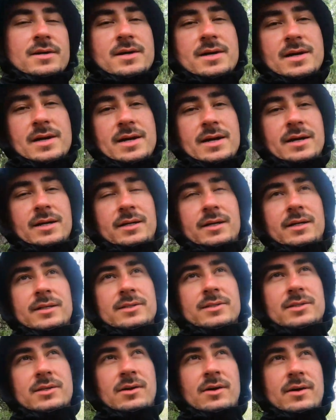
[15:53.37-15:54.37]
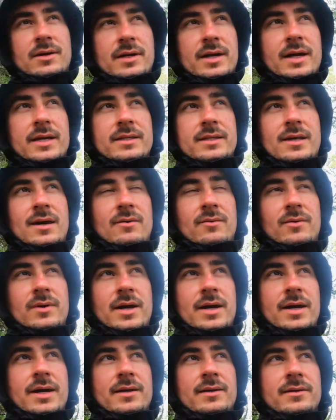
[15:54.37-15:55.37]
And I start heading that
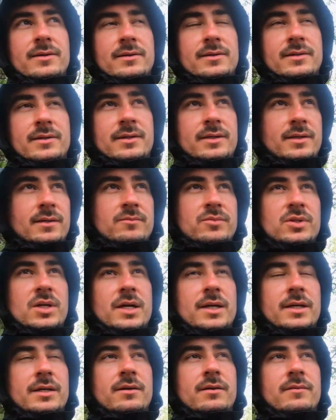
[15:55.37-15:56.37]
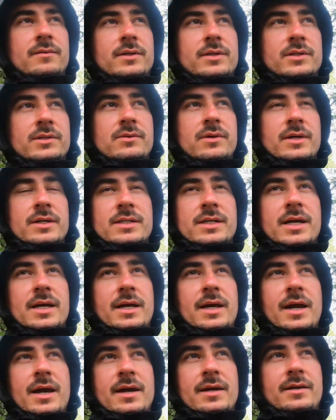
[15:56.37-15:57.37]
way, and I'm trying to get over there as quick as I
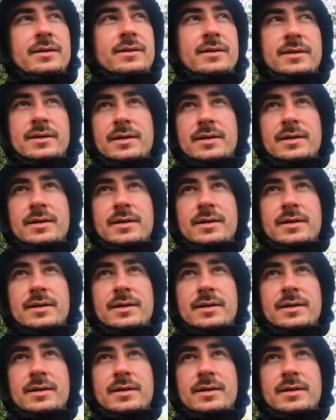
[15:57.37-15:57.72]
can.